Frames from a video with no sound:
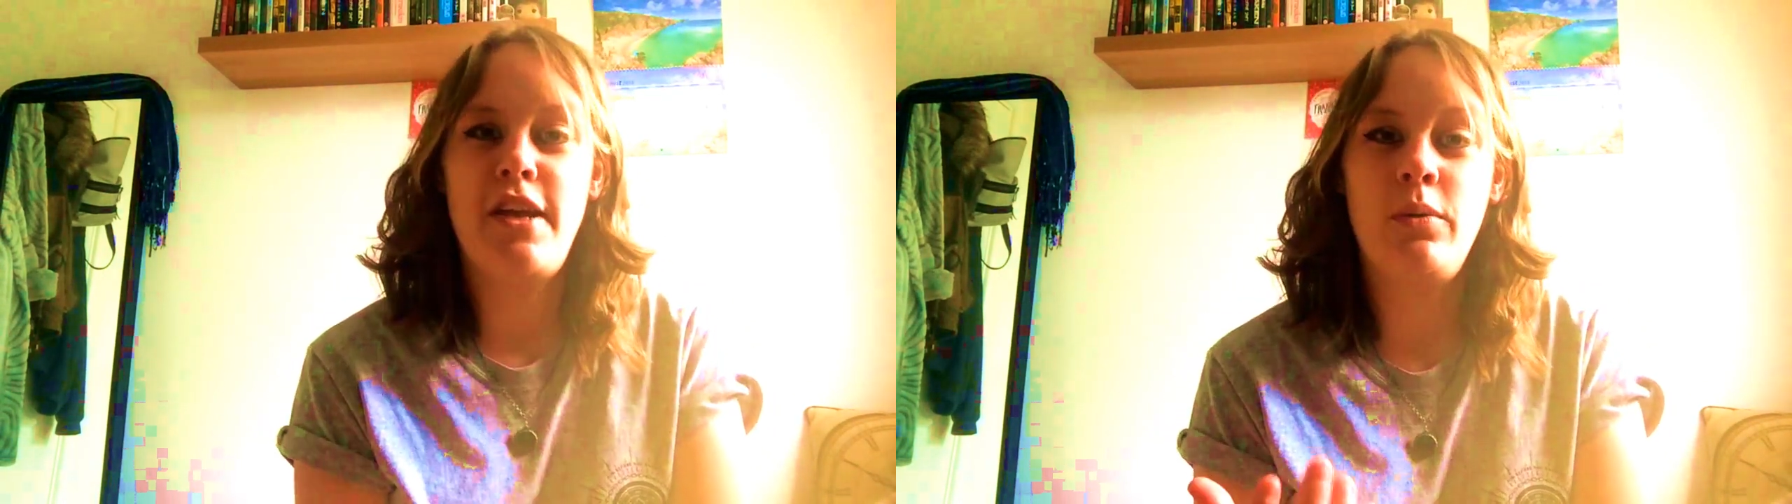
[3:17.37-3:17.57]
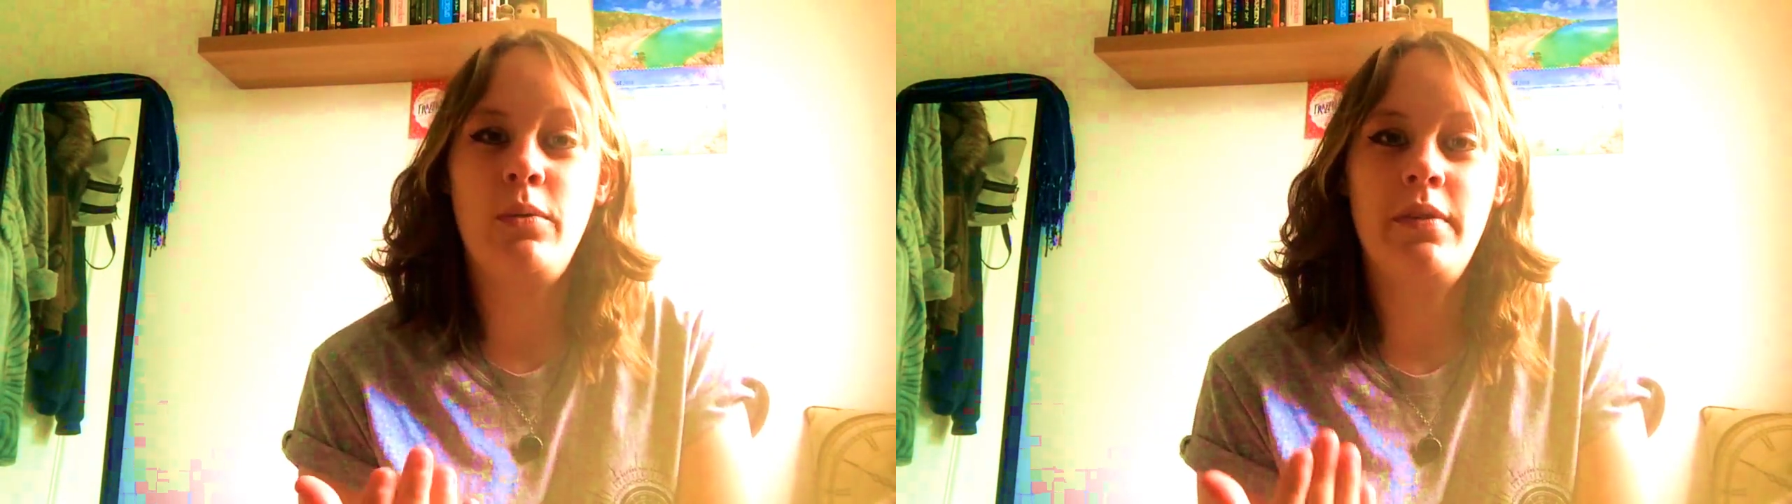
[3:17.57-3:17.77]

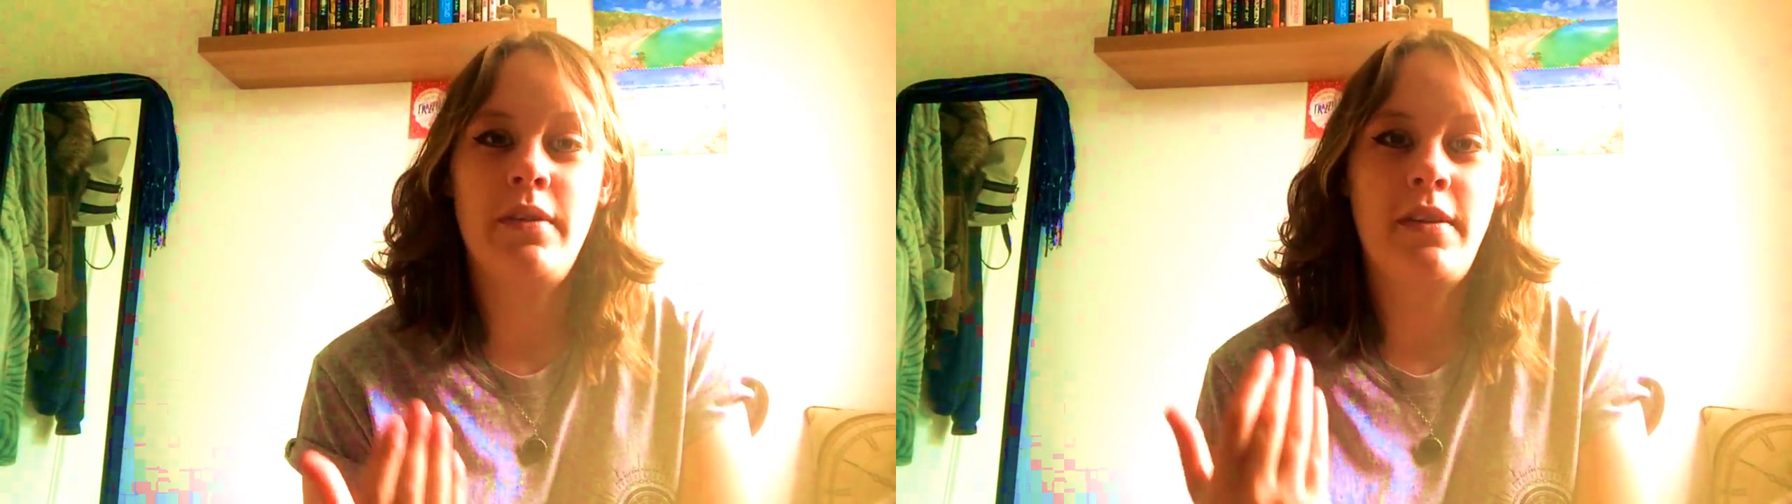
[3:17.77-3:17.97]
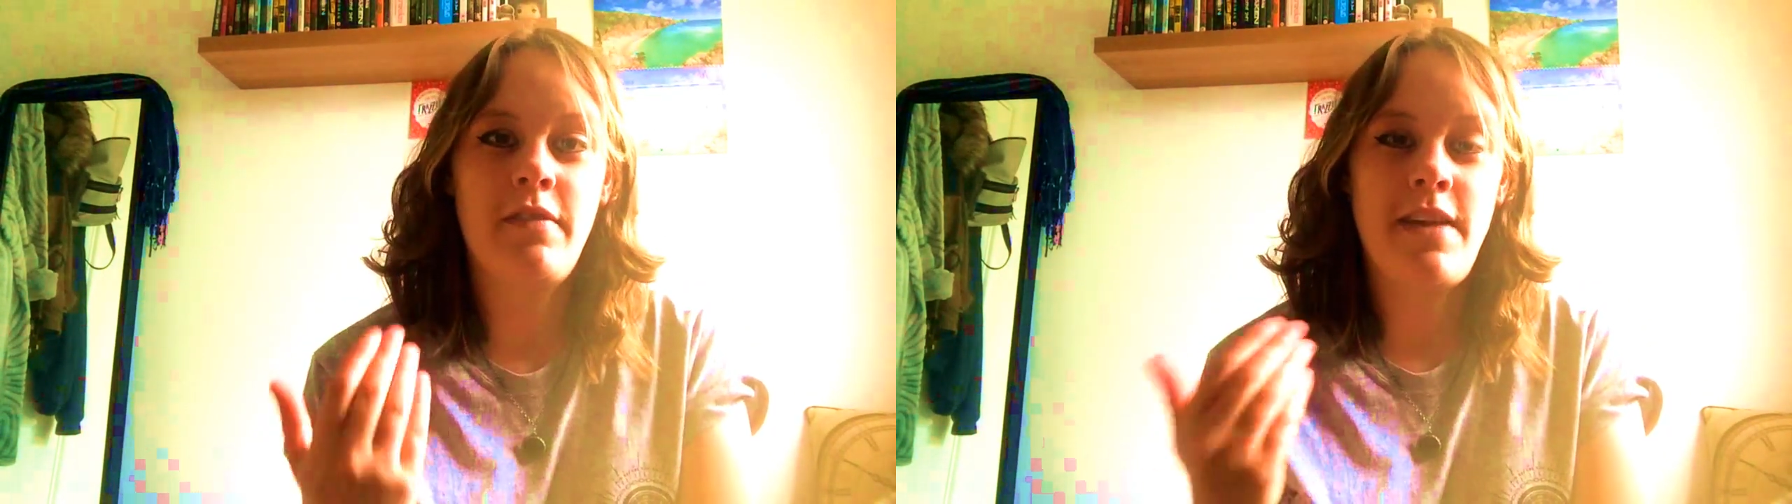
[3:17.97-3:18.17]
know,
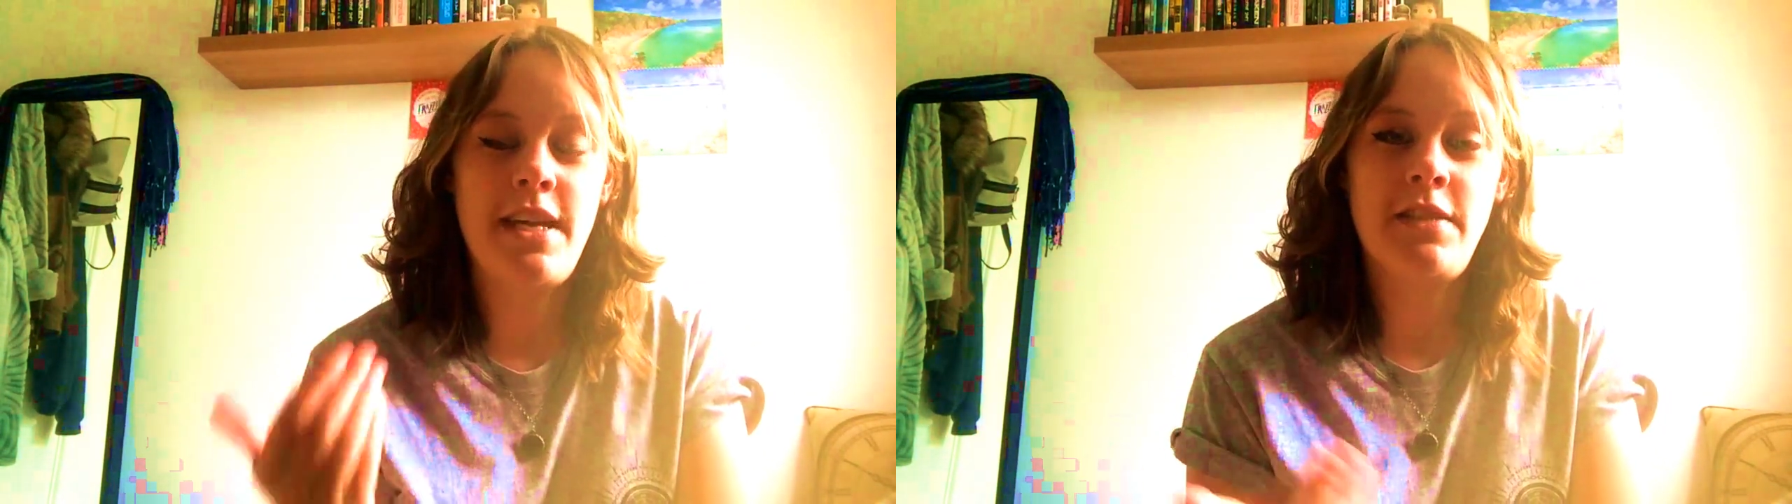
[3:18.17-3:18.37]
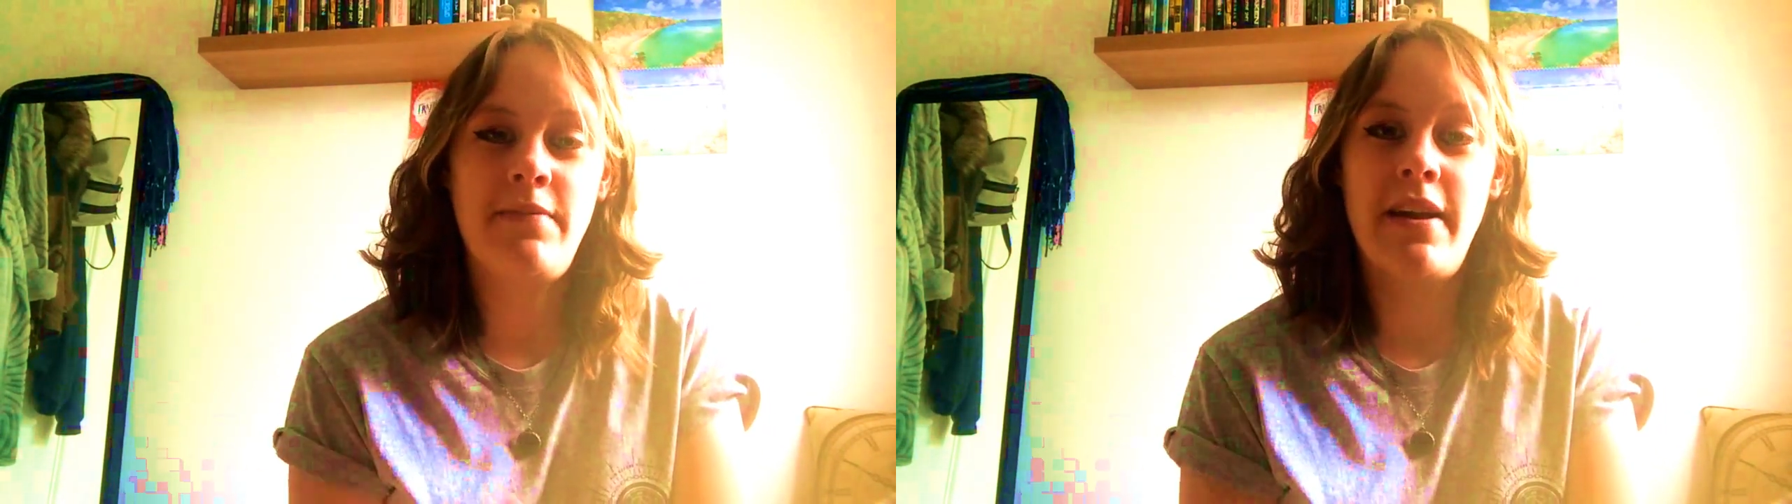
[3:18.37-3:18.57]
the
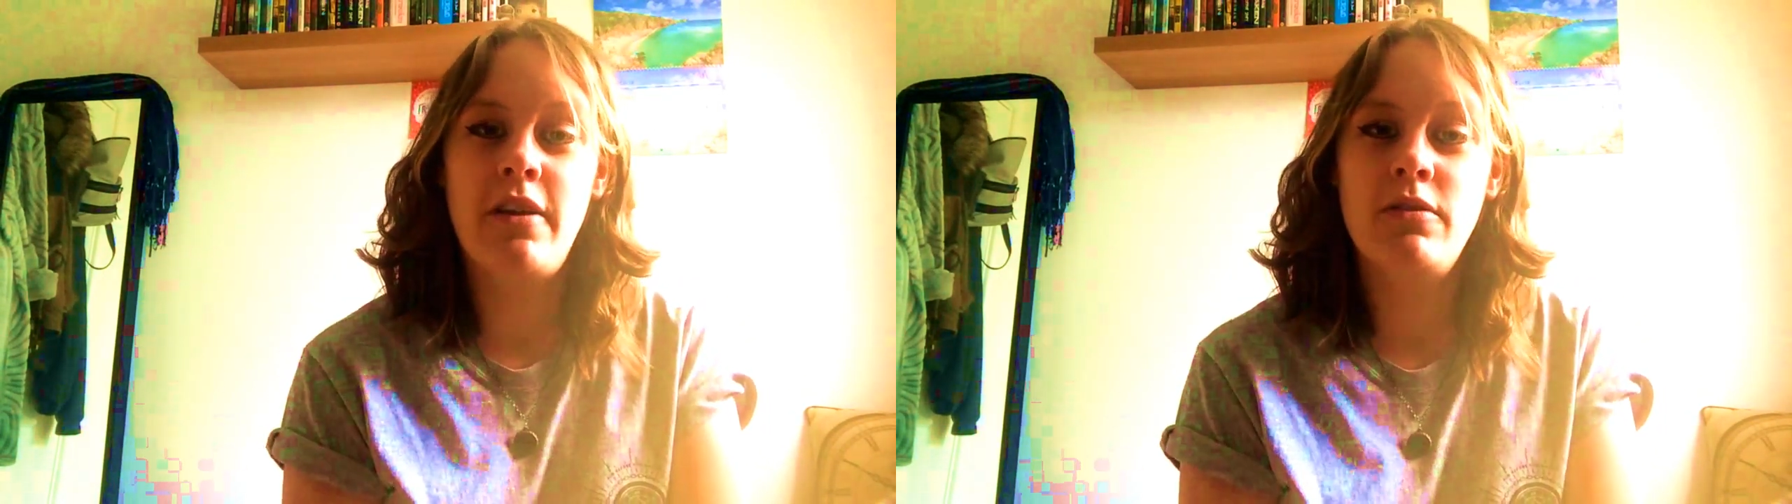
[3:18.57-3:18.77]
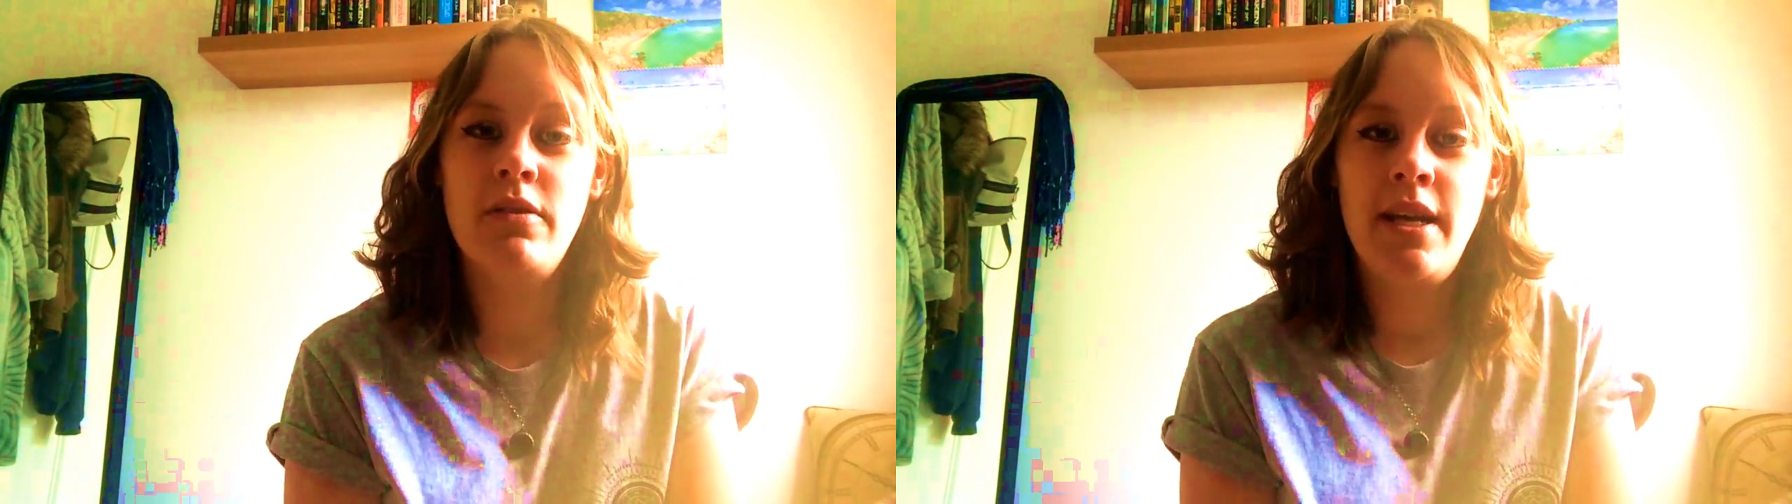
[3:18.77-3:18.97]
face
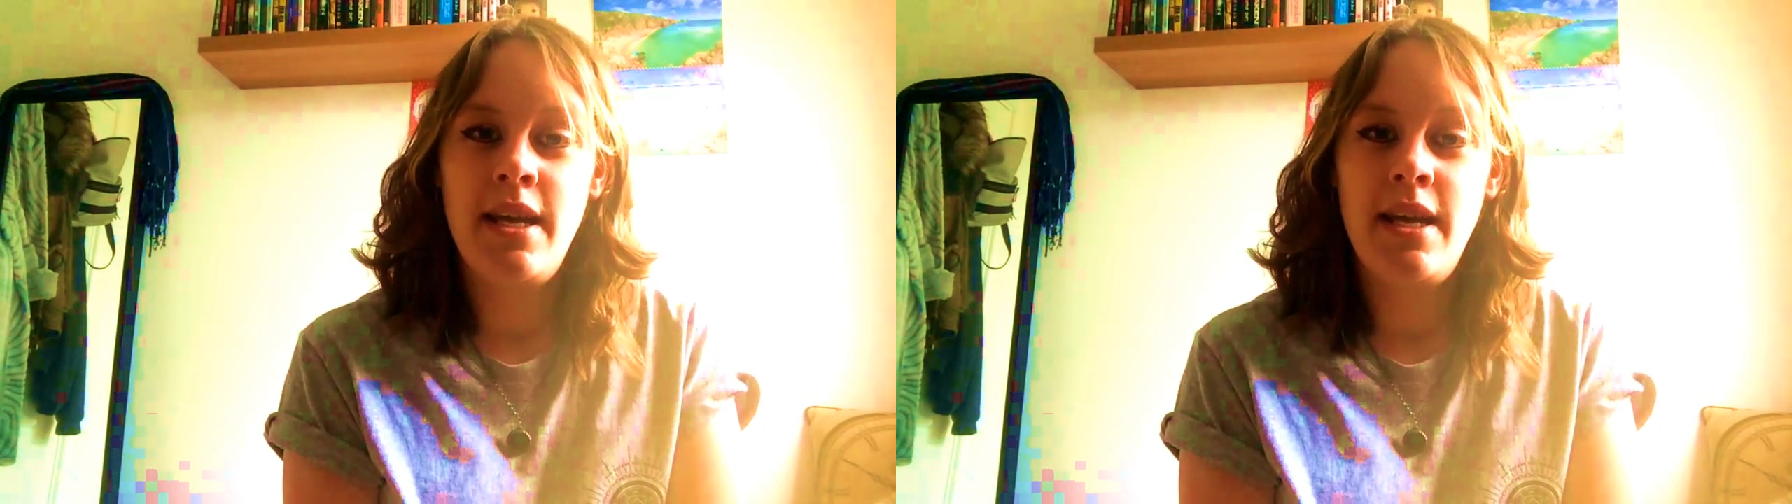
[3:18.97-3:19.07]
veil